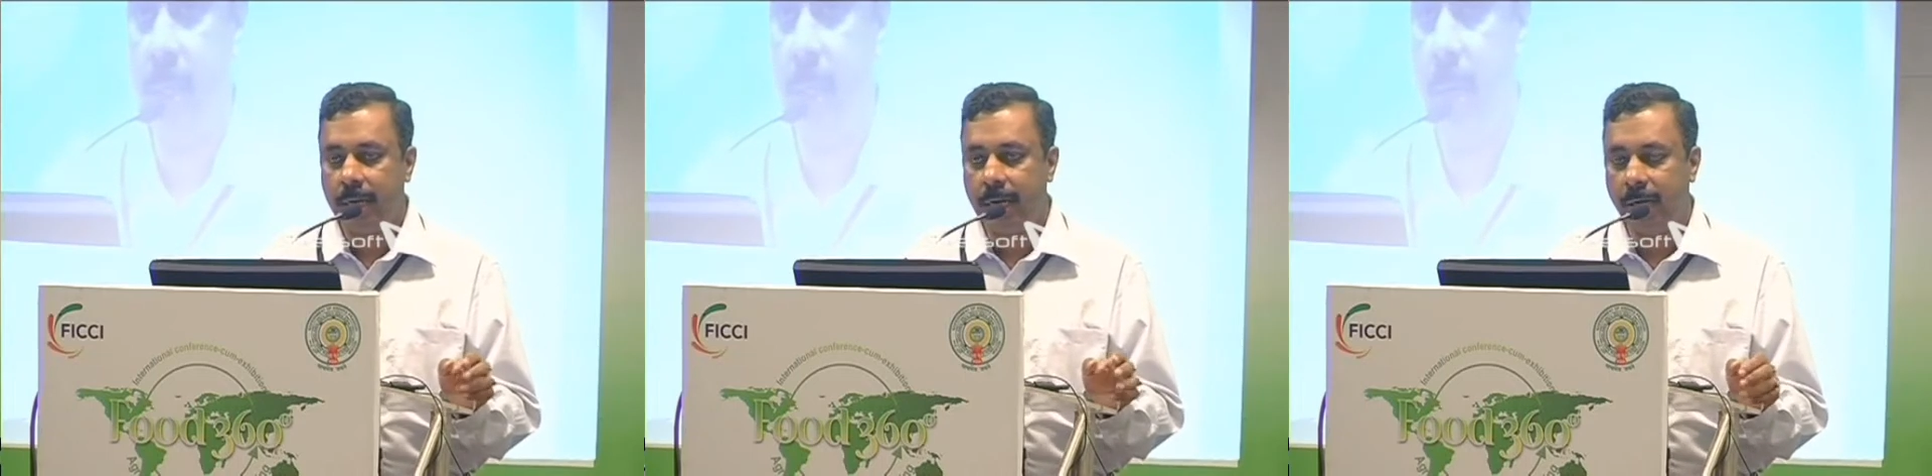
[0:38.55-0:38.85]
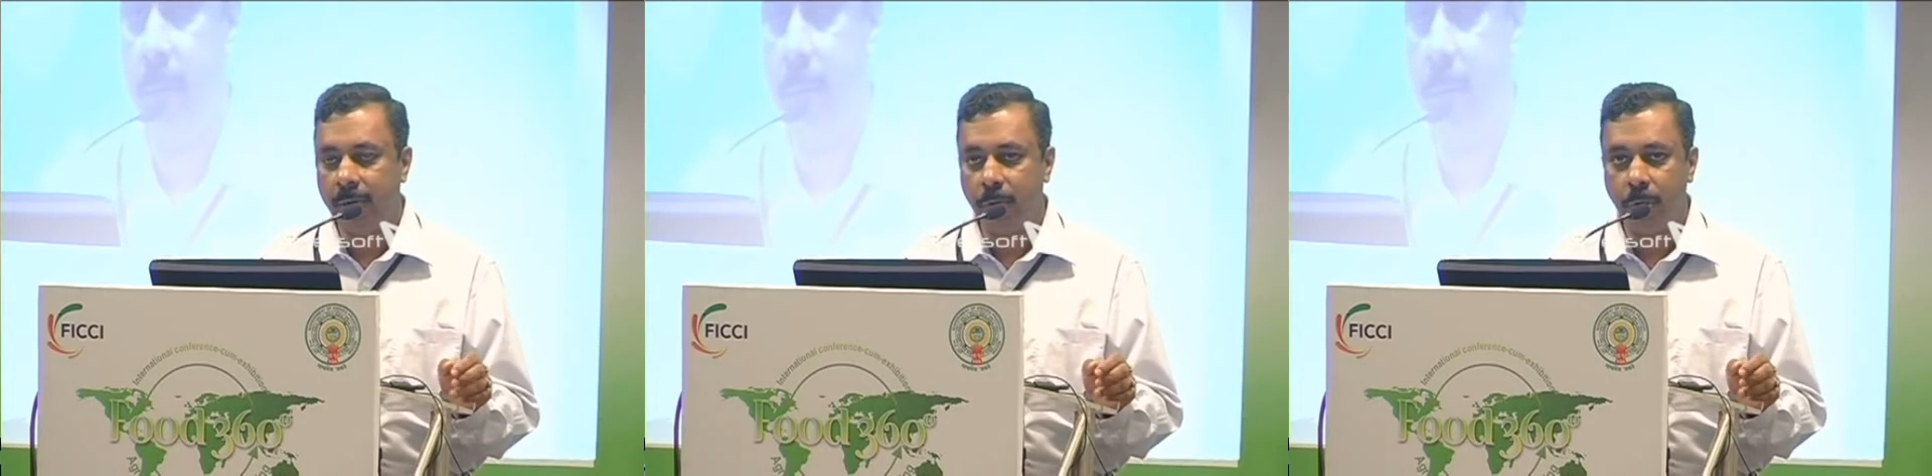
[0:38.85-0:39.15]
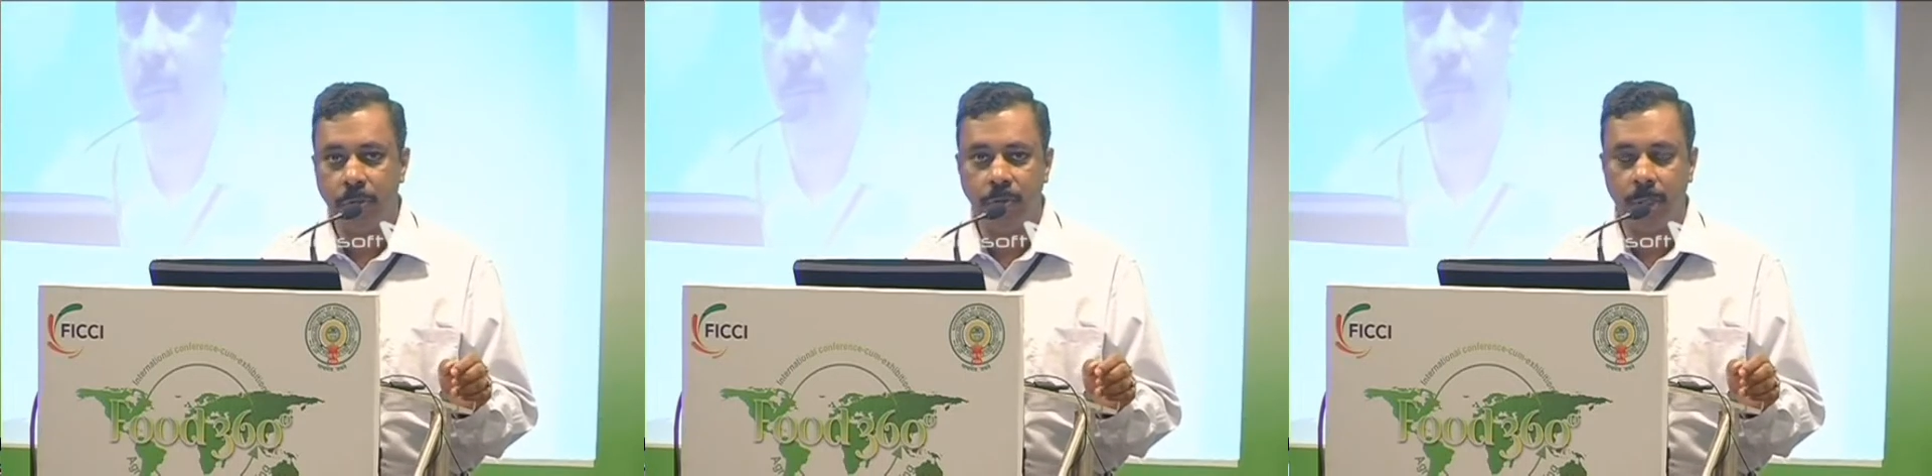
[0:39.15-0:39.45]
and
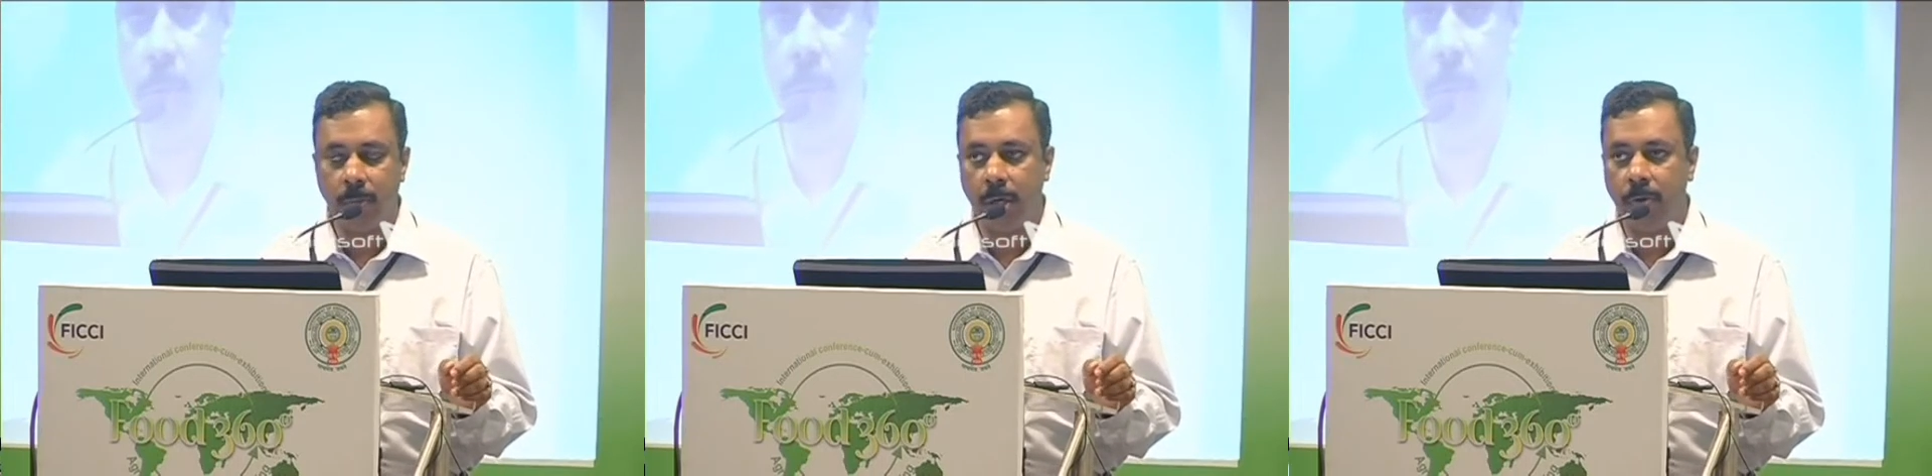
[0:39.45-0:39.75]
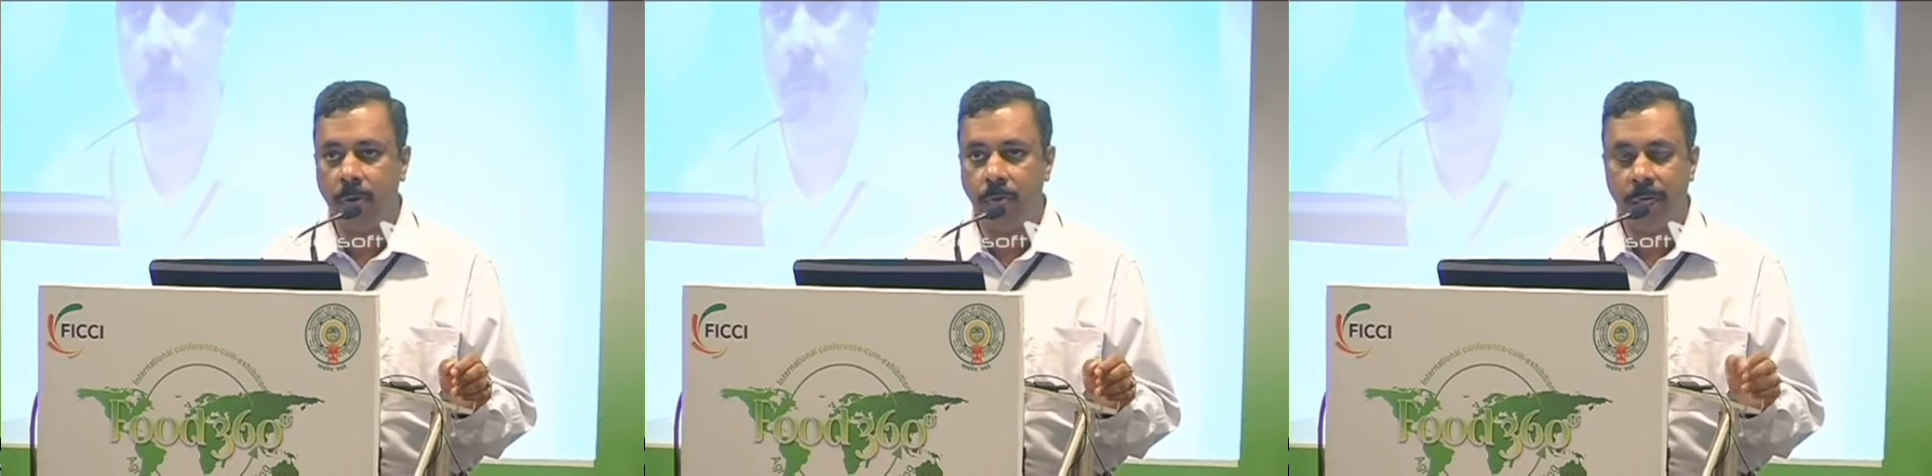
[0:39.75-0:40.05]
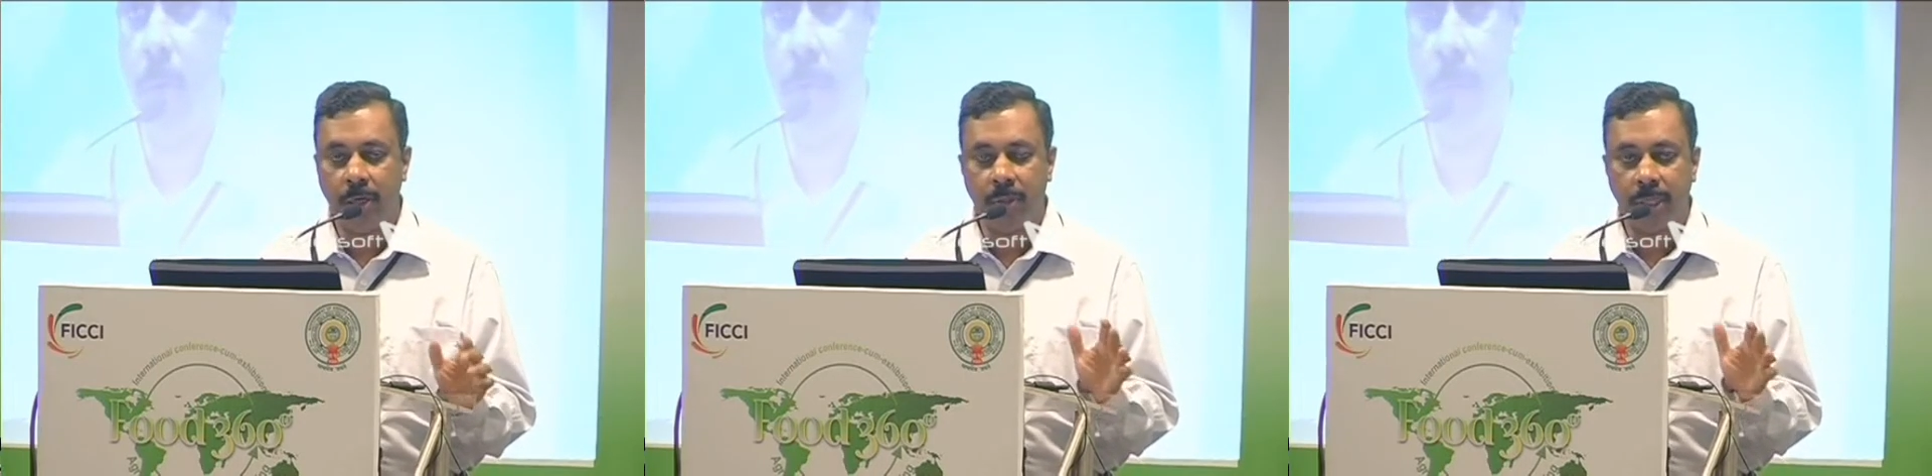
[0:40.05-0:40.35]
close to about
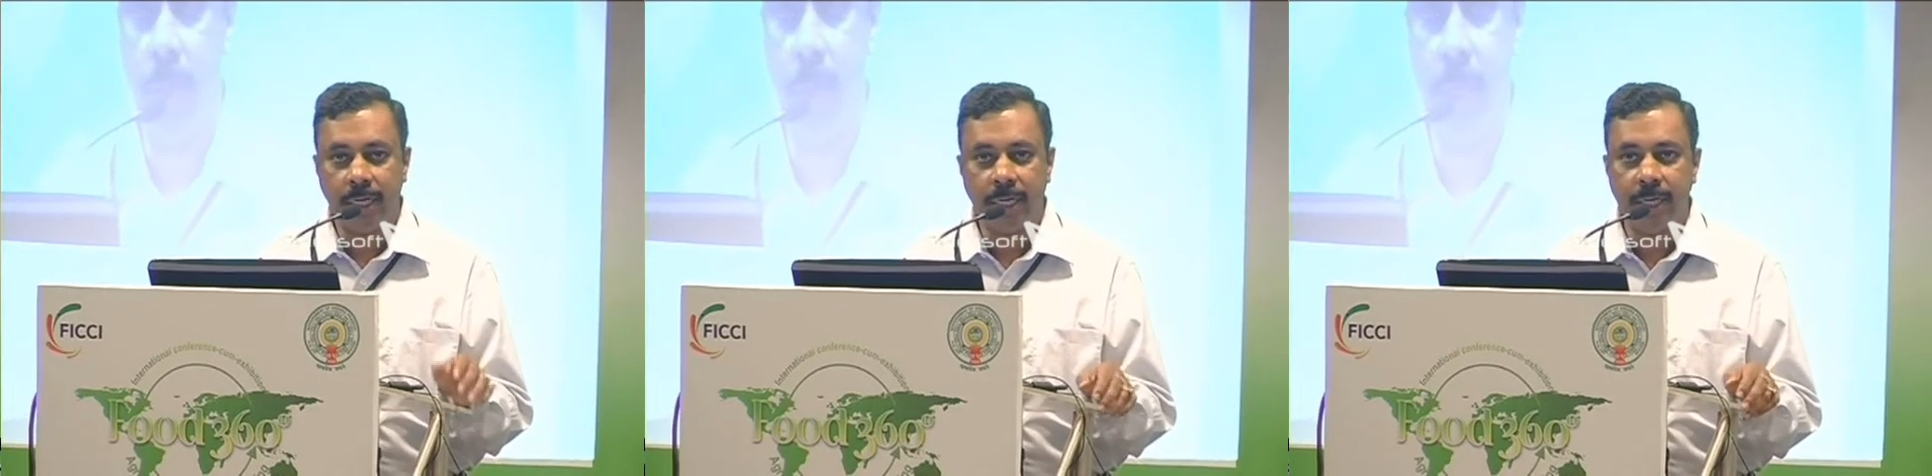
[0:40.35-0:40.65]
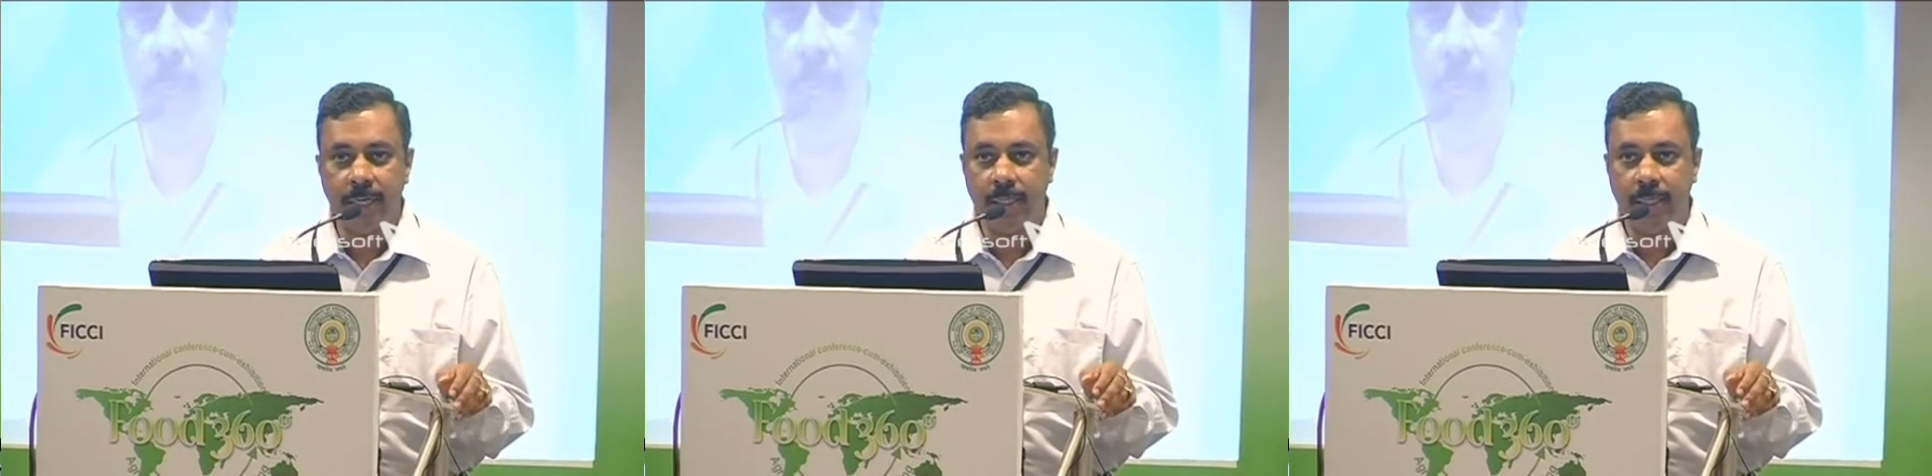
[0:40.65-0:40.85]
12 to 13